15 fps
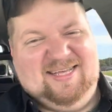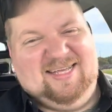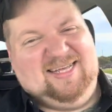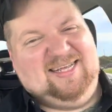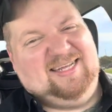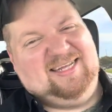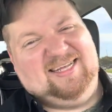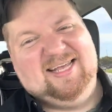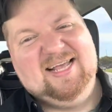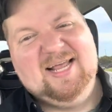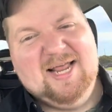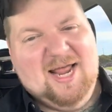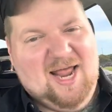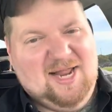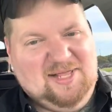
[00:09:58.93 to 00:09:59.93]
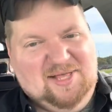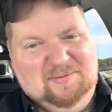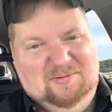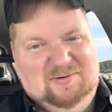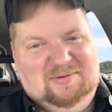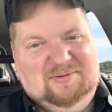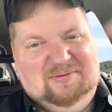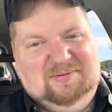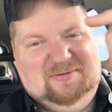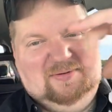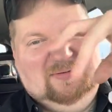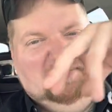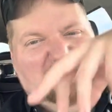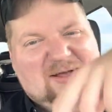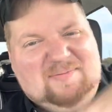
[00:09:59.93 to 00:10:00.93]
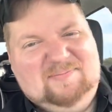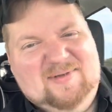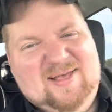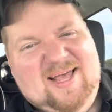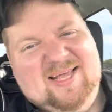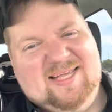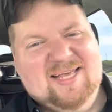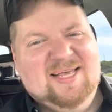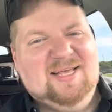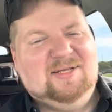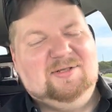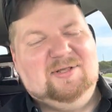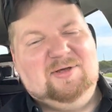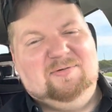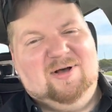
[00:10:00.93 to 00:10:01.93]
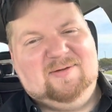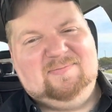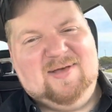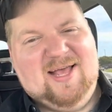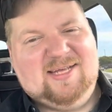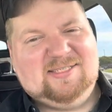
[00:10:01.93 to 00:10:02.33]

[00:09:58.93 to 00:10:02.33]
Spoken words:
And then walk back. They walked back,